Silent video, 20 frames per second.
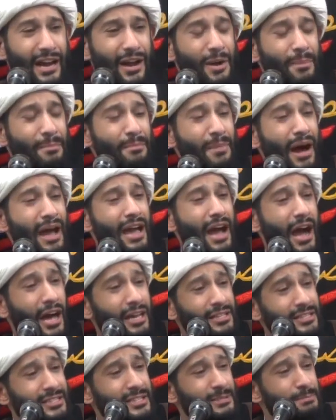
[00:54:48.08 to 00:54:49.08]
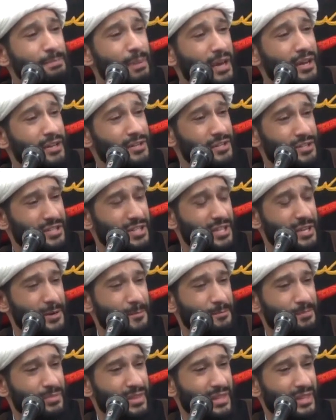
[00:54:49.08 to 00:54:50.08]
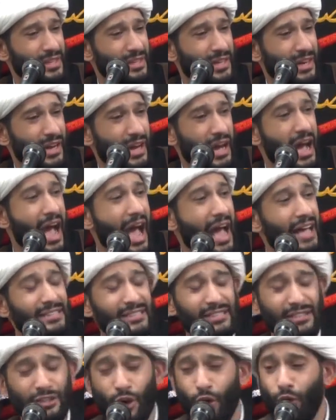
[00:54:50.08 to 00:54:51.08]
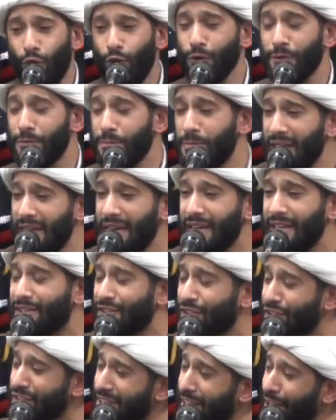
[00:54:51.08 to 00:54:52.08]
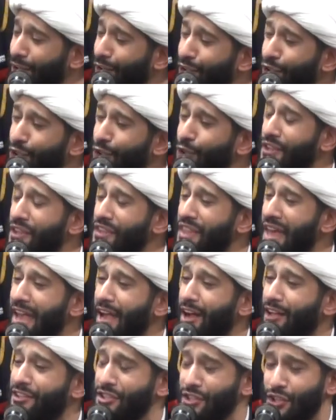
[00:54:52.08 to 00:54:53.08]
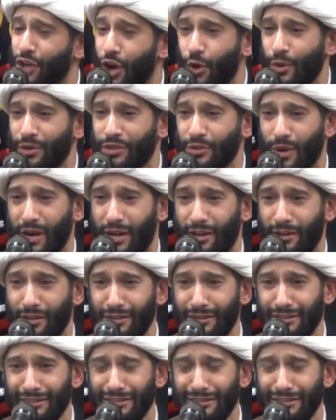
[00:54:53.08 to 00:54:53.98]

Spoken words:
My husband has told me to tell you that they are to go as well.